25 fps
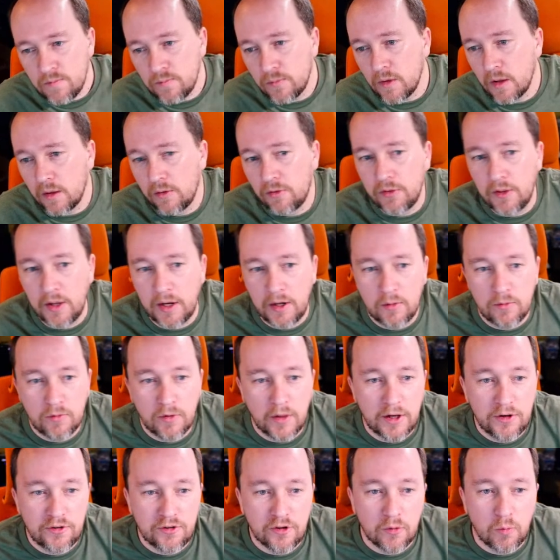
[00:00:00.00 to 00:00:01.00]

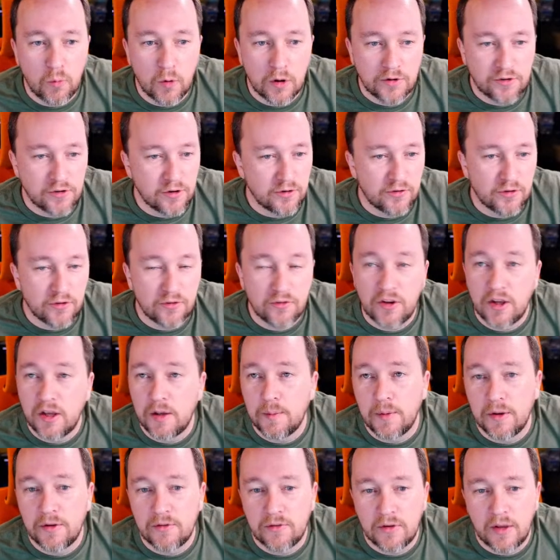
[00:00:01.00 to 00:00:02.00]
They should work just the
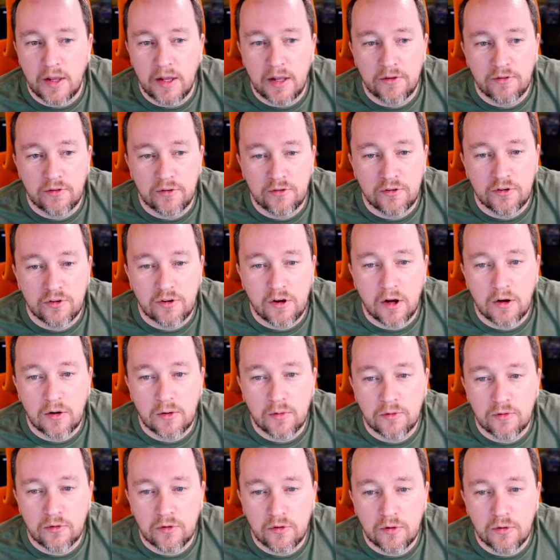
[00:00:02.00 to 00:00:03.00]
same as the
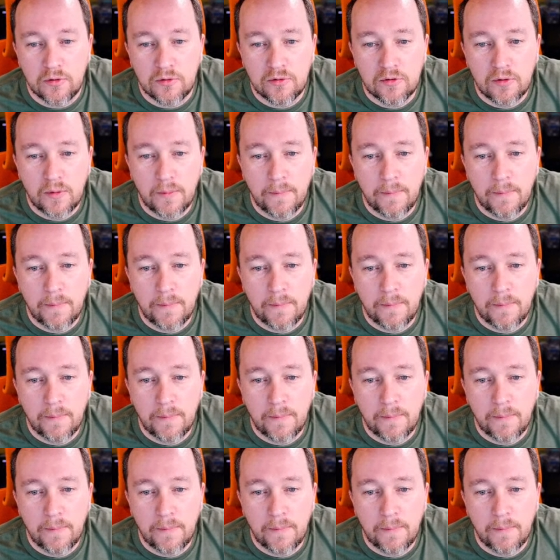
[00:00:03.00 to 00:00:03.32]
Chicago screws.